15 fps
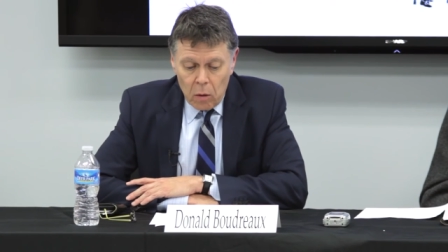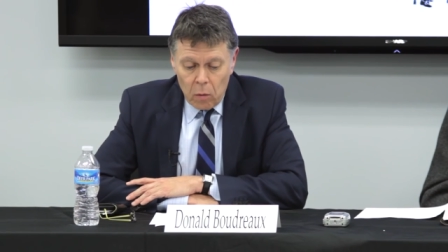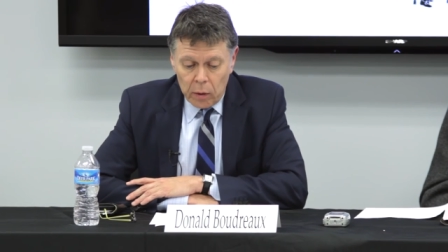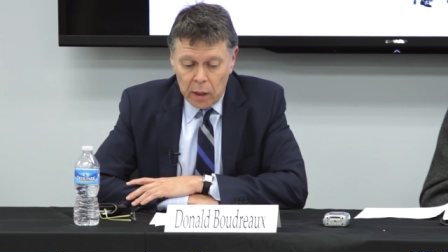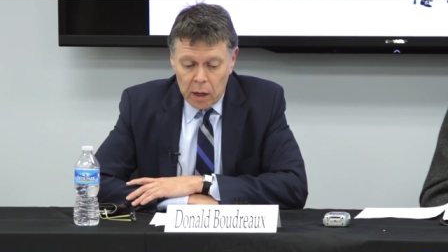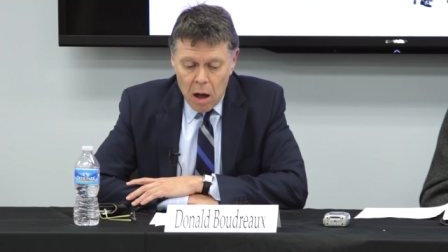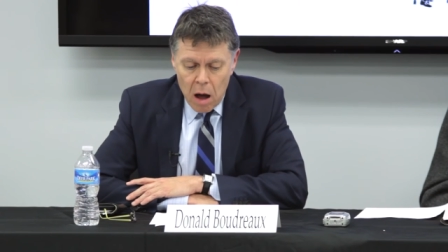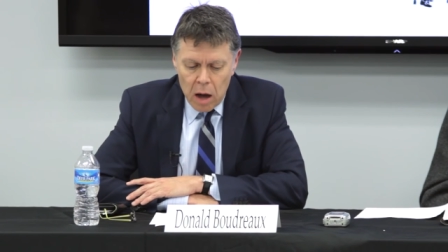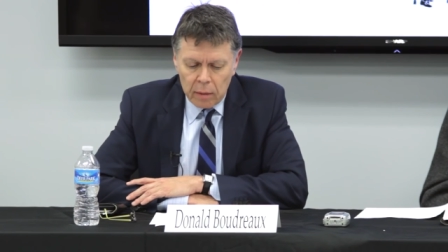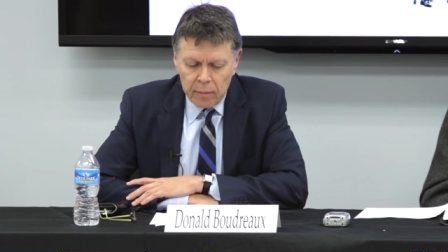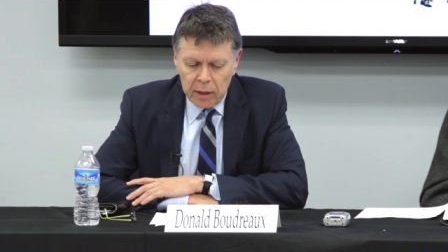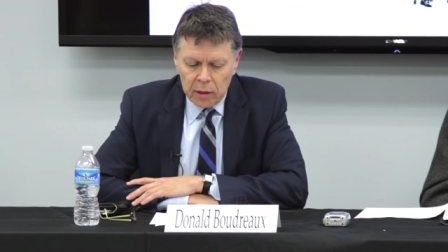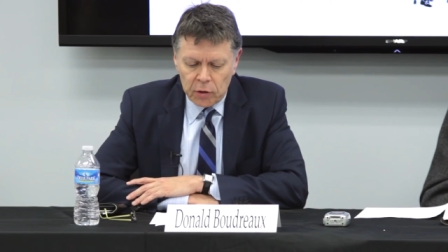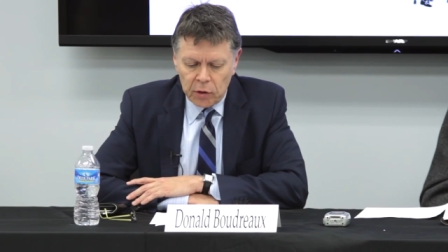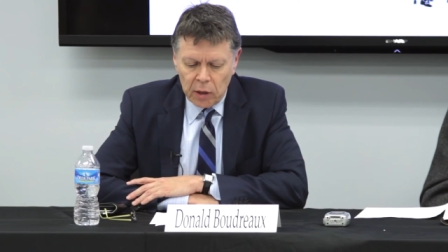When an
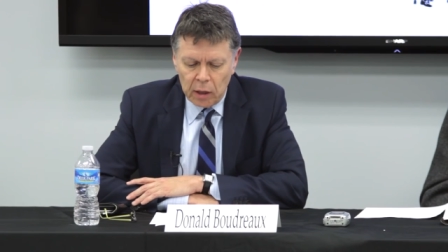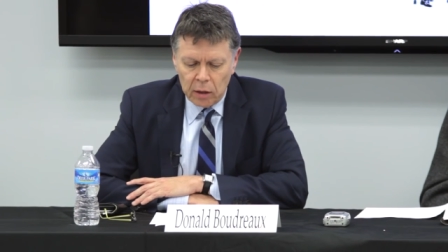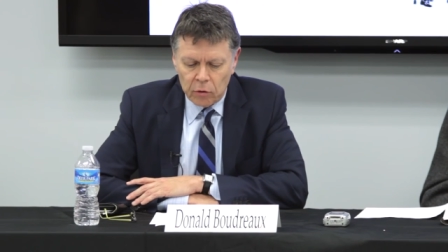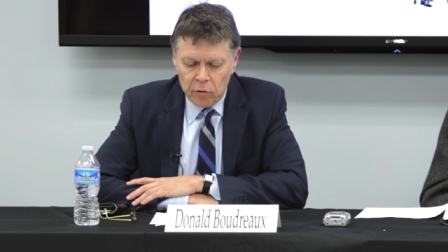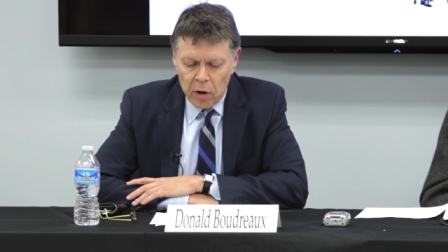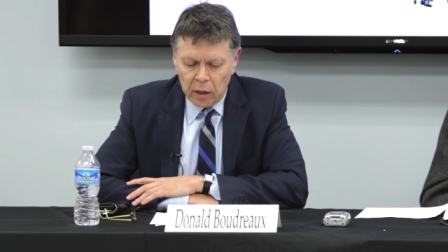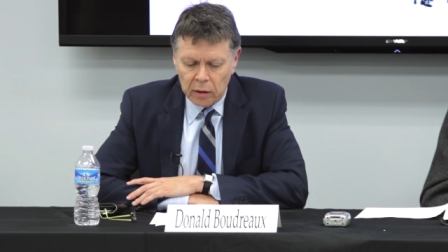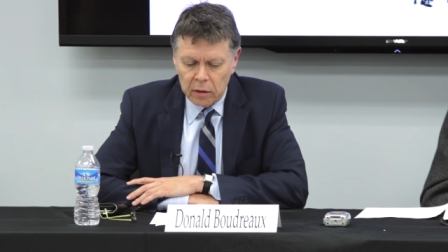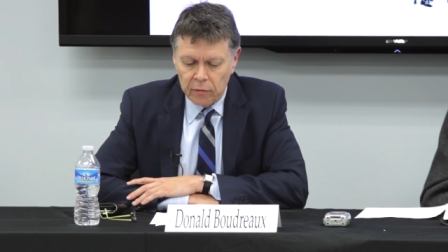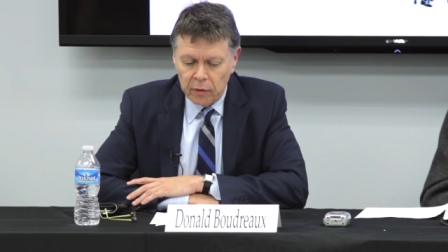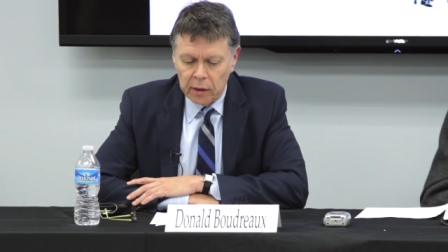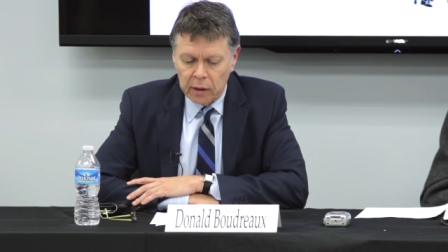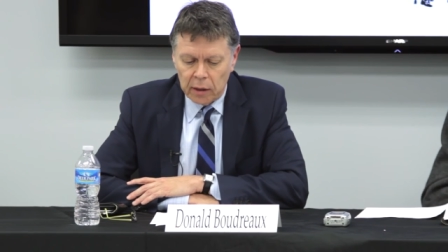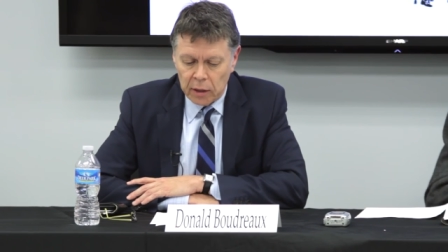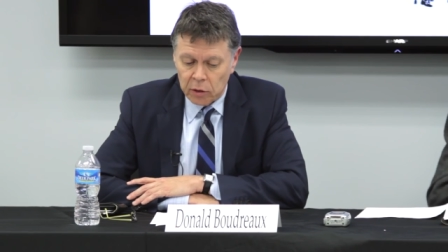economy is seen as,
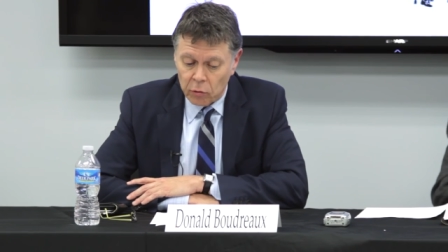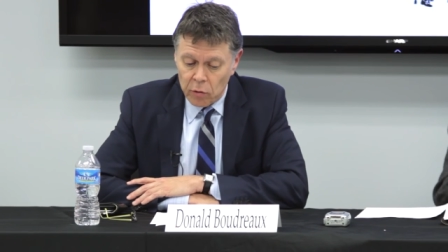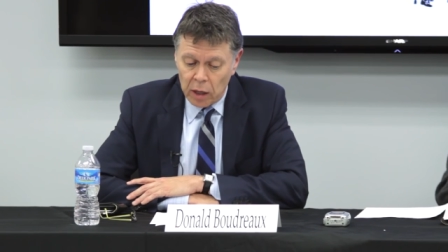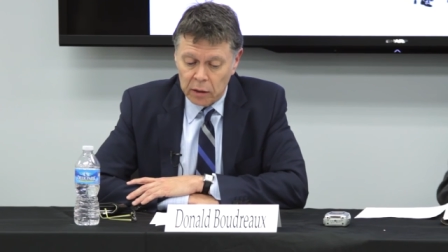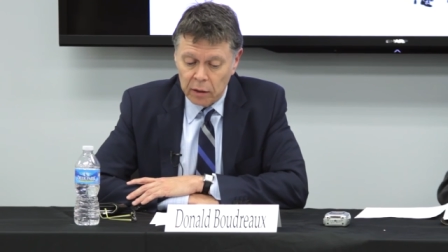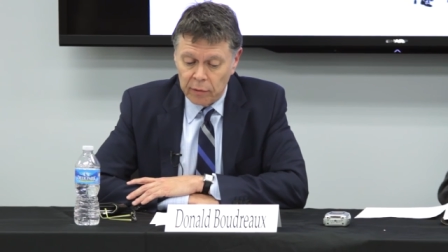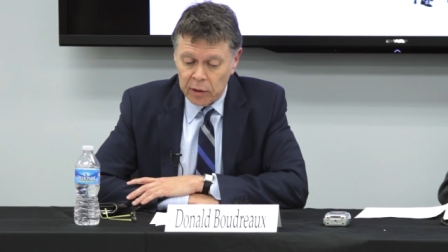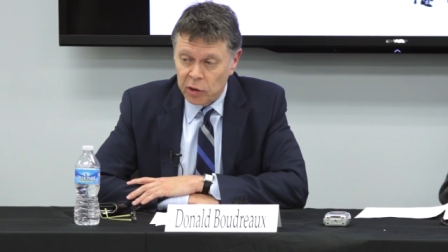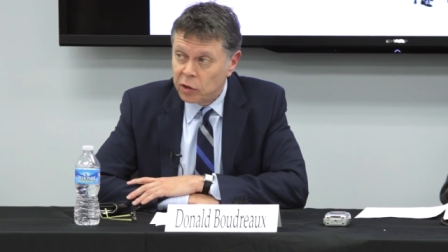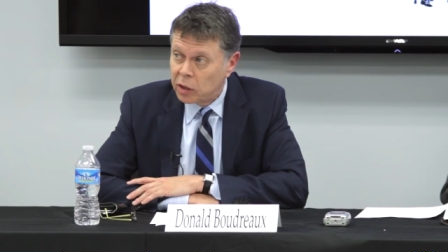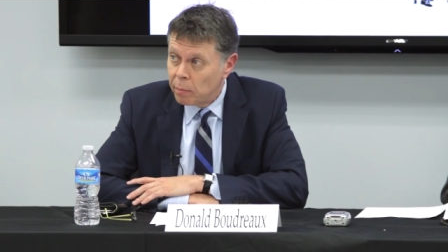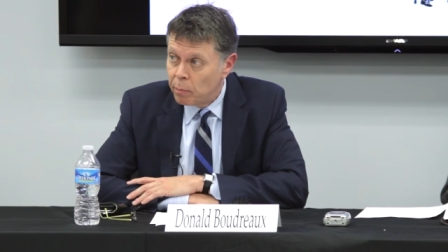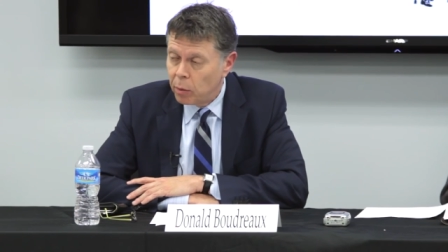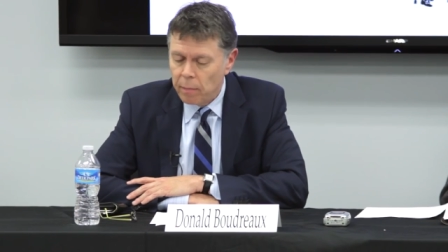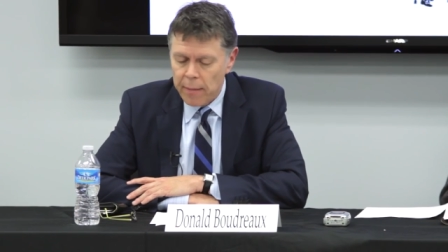relatively, as a relatively
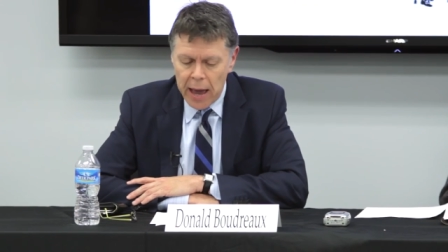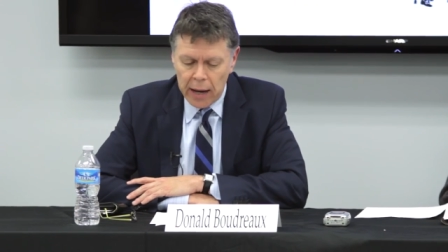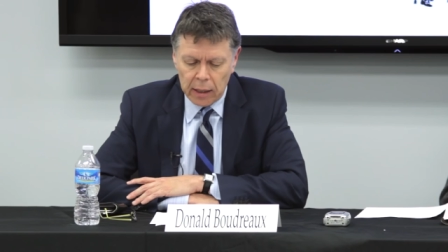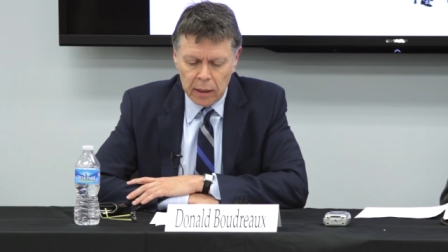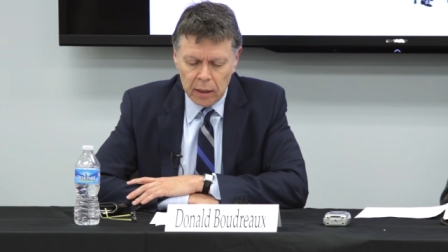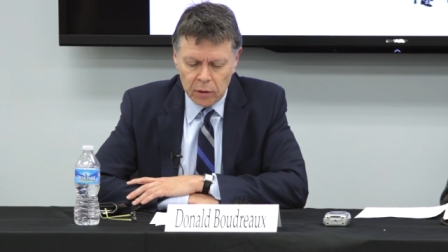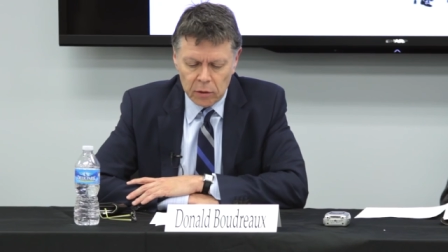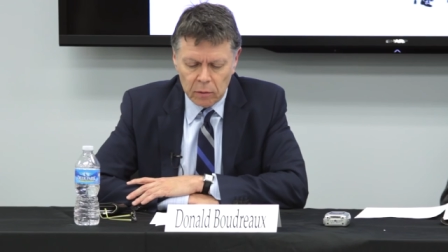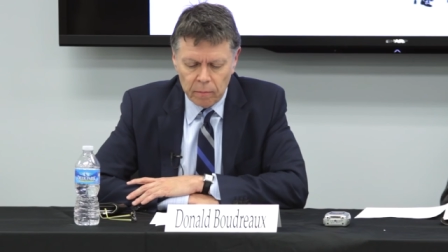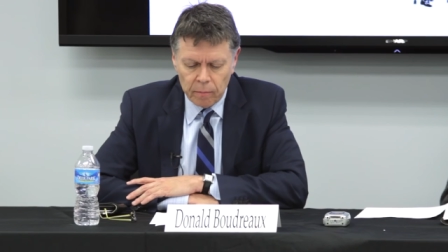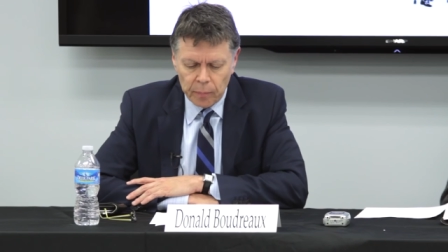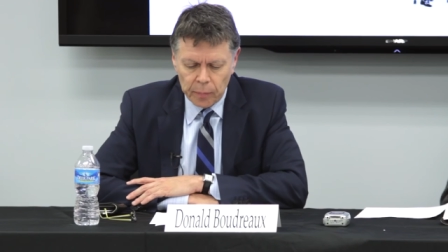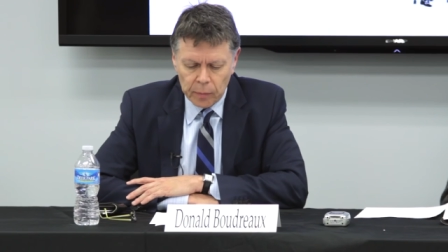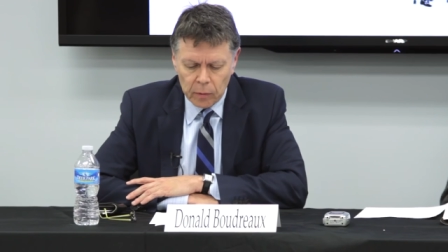simple mechanism,